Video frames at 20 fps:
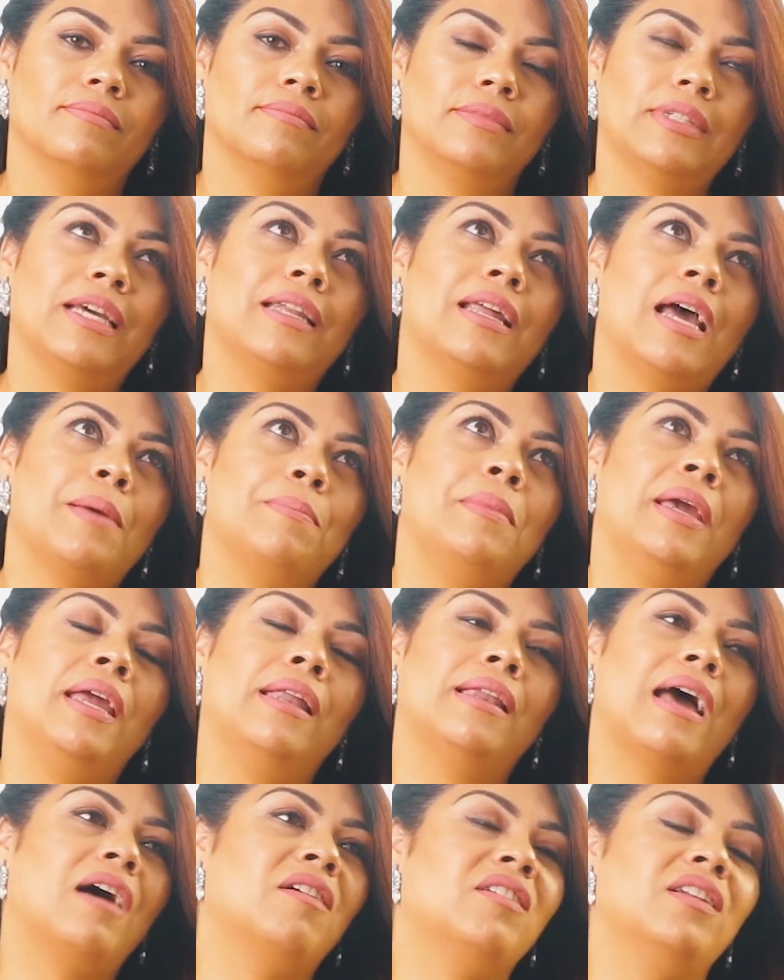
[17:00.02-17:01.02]
And
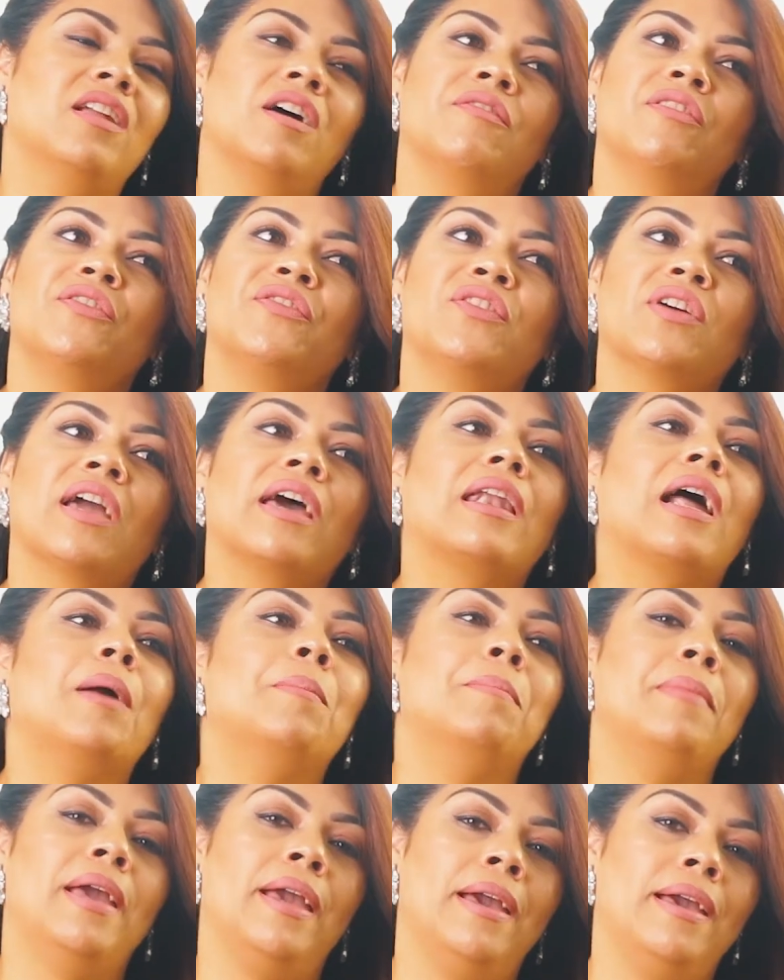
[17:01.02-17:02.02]
I'll never forget, I
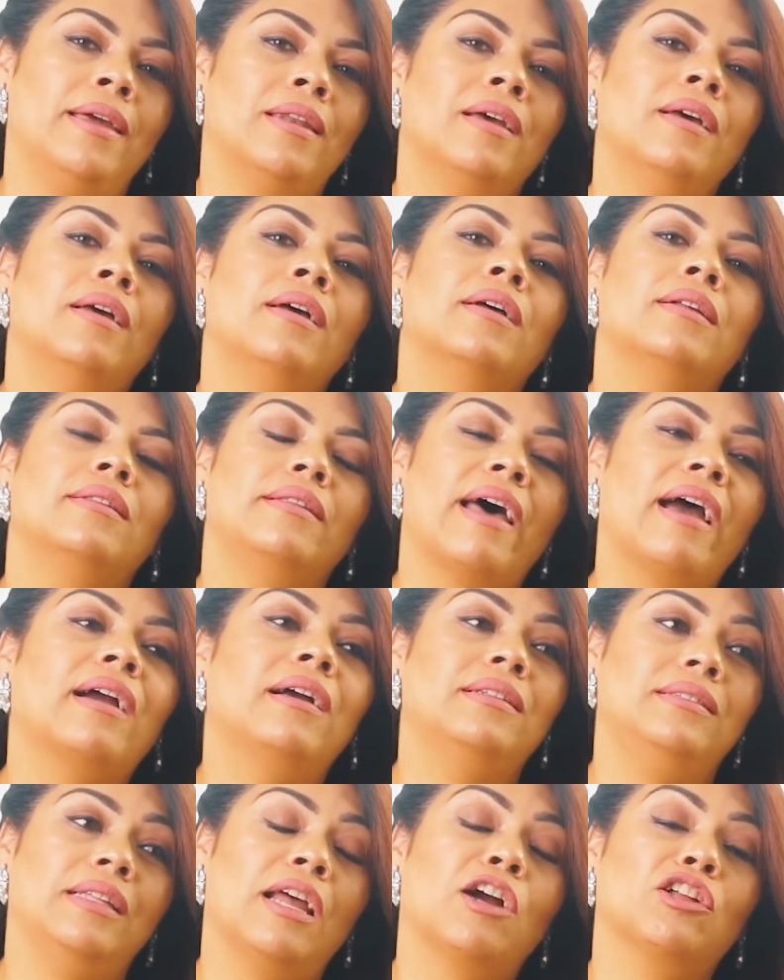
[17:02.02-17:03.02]
made
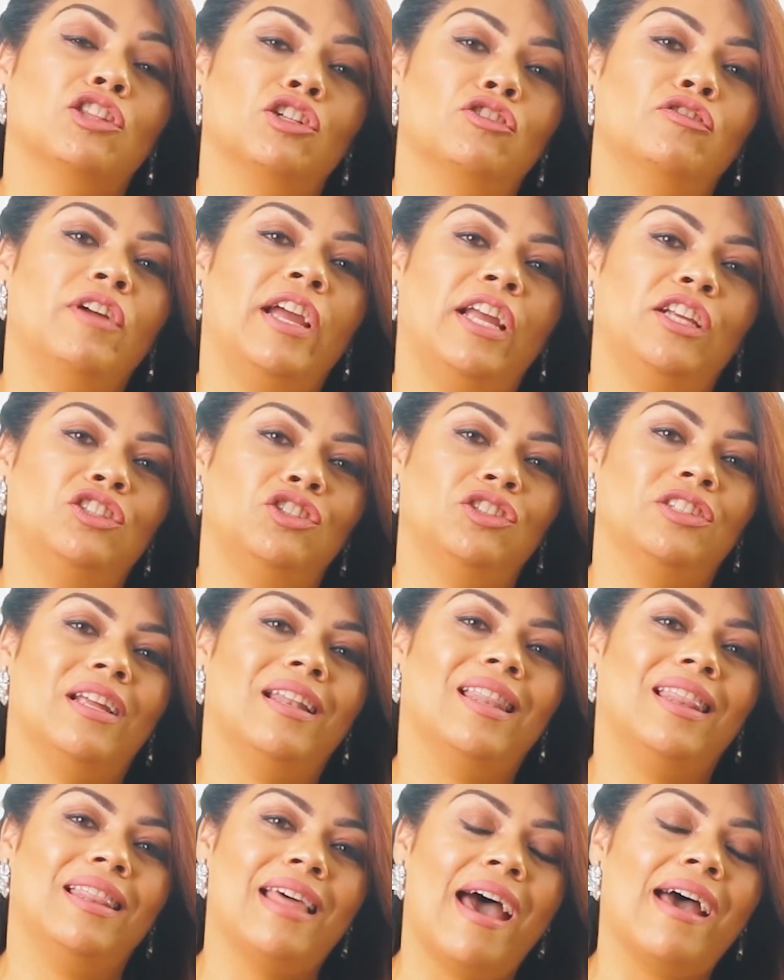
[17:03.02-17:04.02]
that
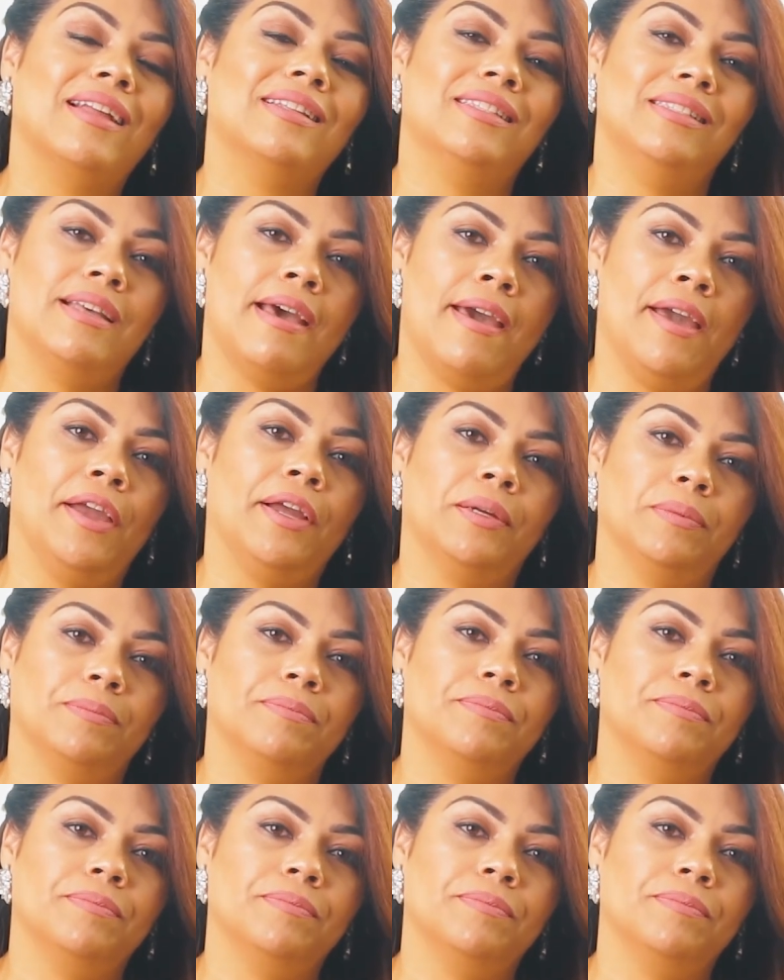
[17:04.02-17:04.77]
declaration that day